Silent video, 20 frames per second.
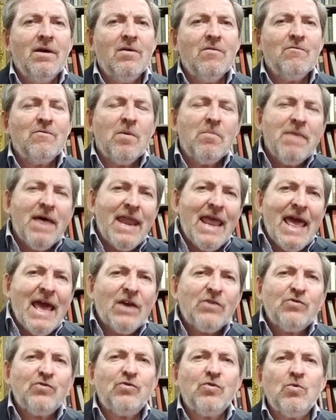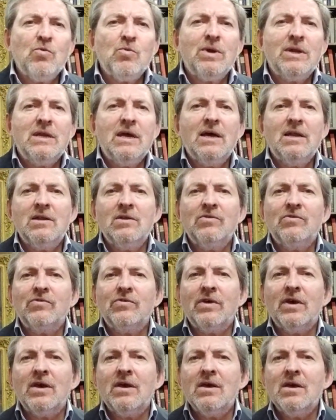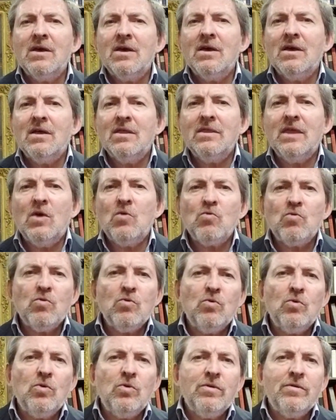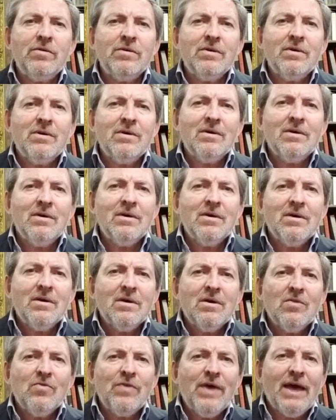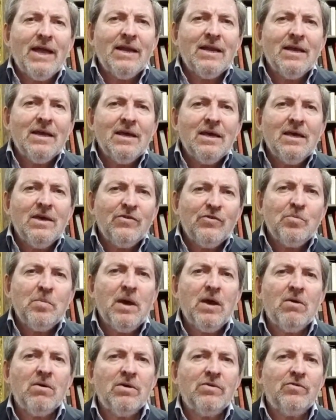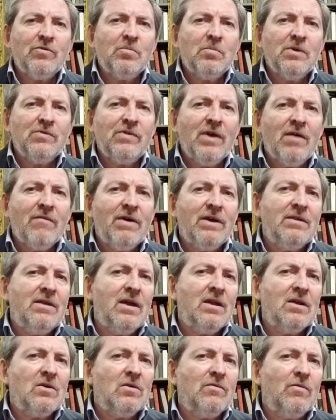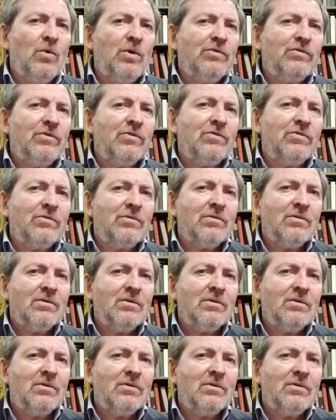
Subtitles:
From that extra redundancy, they ruled that his parents must have identical voices.